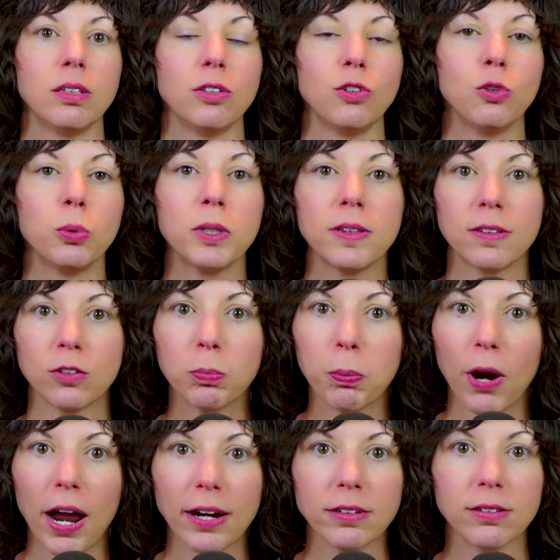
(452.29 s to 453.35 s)
Doing this
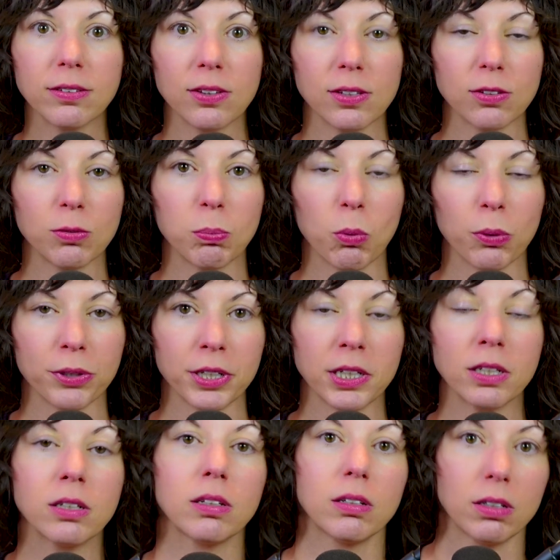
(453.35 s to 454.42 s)
practice this
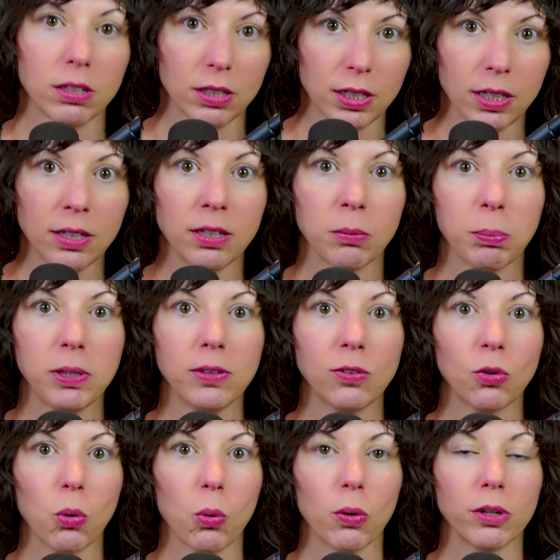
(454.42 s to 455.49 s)
morning in the Peace
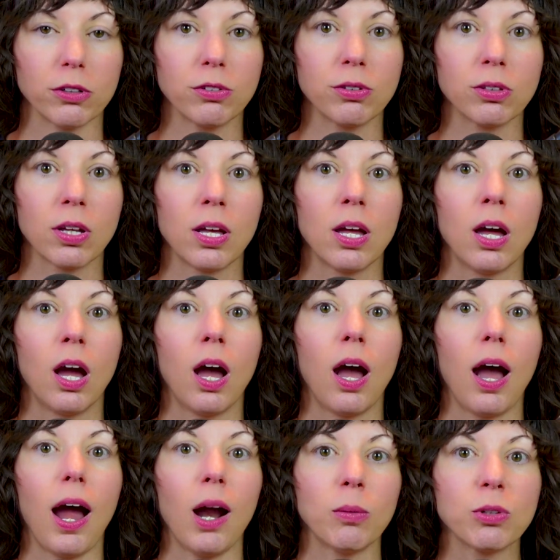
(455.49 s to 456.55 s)
course,
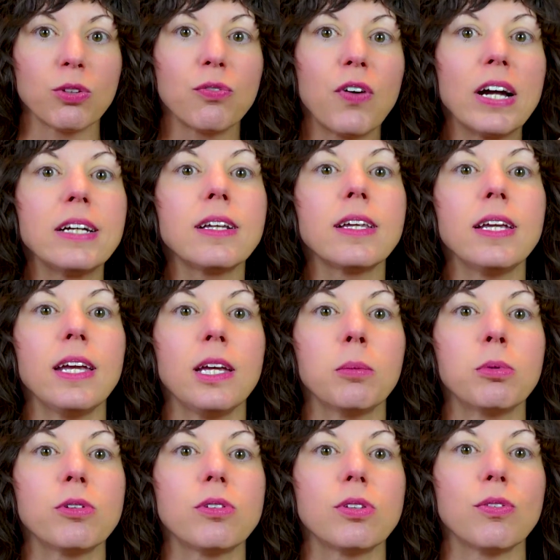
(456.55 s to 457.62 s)
I was finally
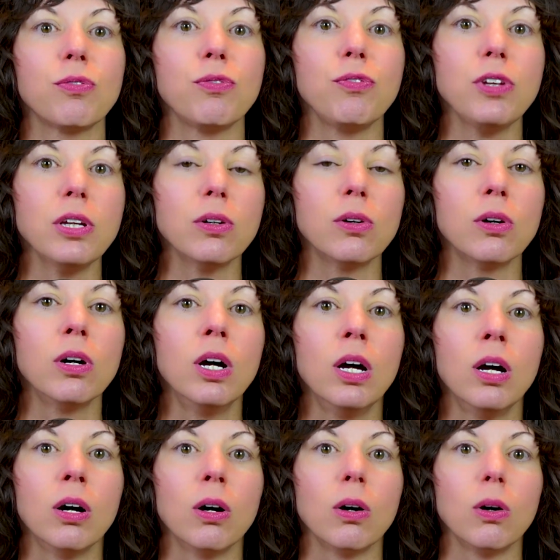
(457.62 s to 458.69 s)
able to feel
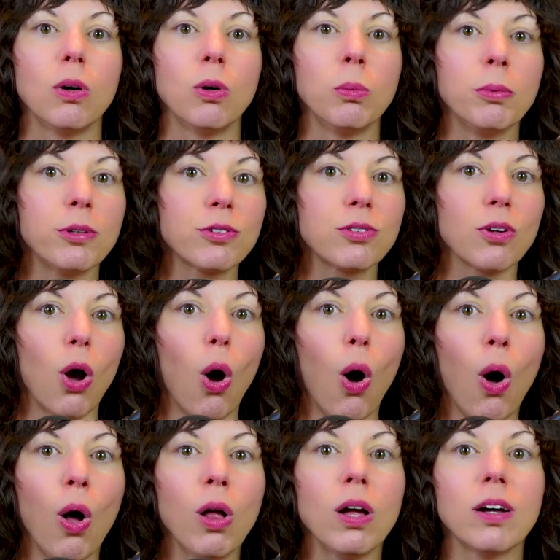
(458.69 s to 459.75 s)
almost
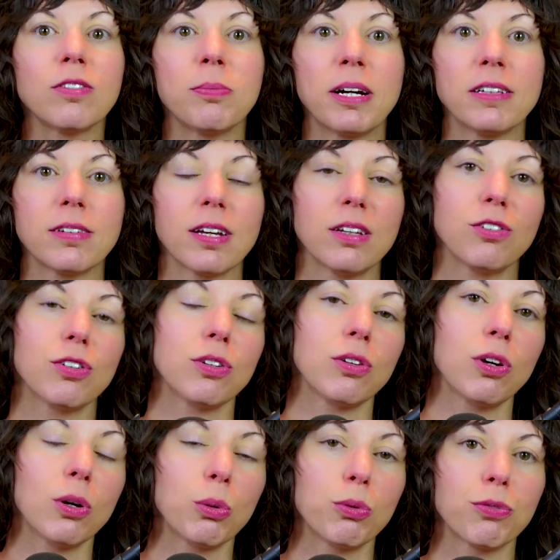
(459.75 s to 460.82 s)
all of my tension
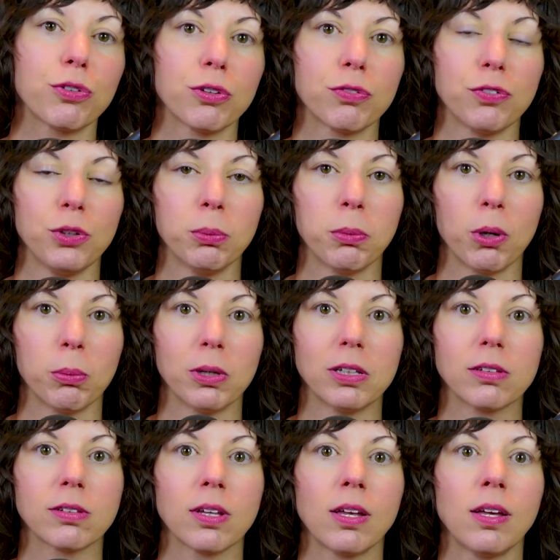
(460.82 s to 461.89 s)
go for a few
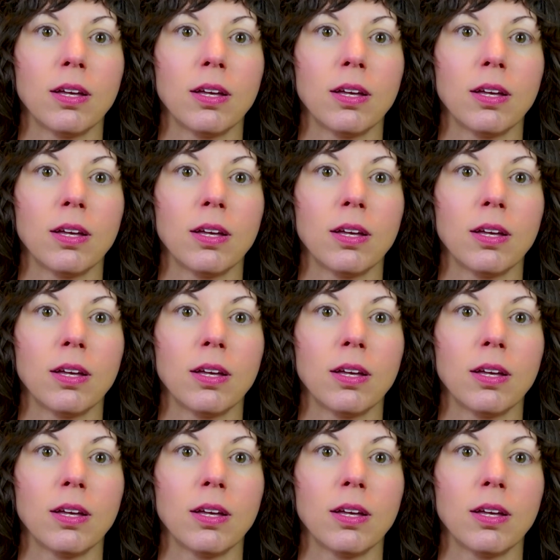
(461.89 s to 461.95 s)
moments.